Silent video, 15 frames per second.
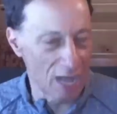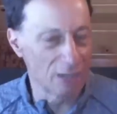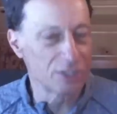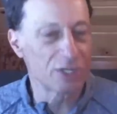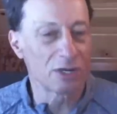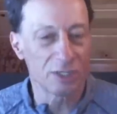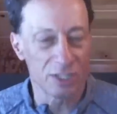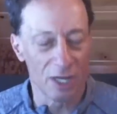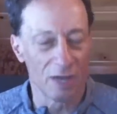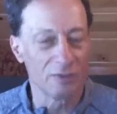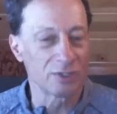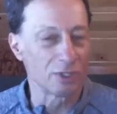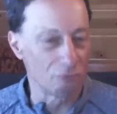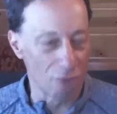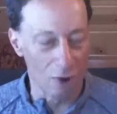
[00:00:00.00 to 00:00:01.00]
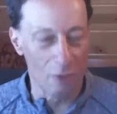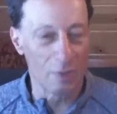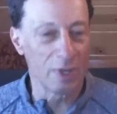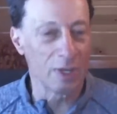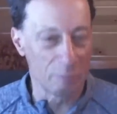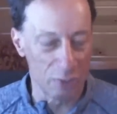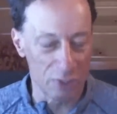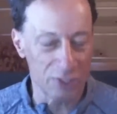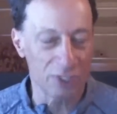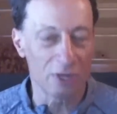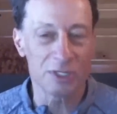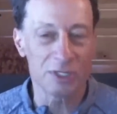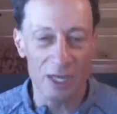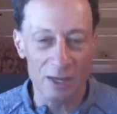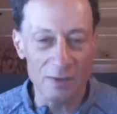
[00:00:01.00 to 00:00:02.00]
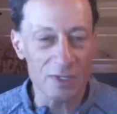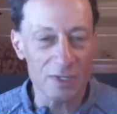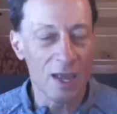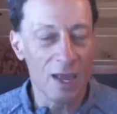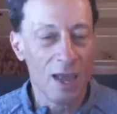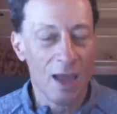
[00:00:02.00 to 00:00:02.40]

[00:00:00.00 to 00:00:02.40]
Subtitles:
challenging ourselves and growing and pushing ourselves.